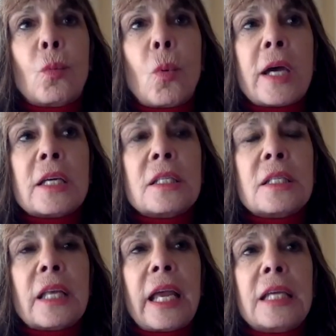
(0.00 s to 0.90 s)

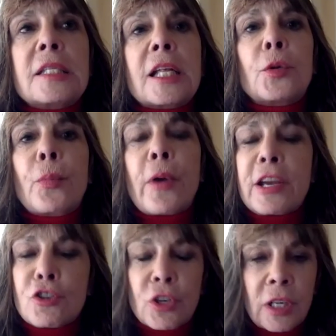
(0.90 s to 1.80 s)
was a
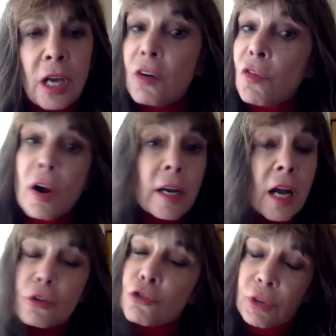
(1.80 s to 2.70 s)
celebration of our
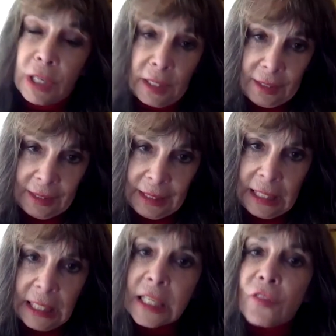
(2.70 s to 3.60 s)
country,
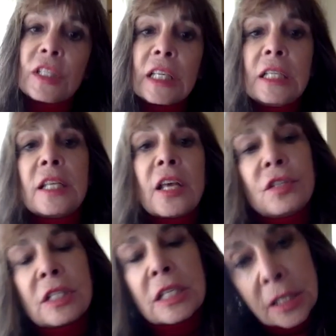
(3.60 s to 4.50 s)

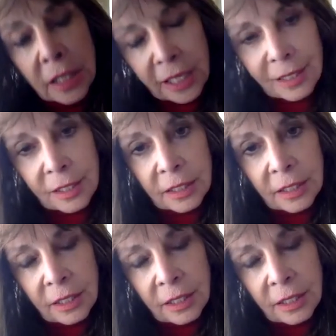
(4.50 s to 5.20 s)
1776.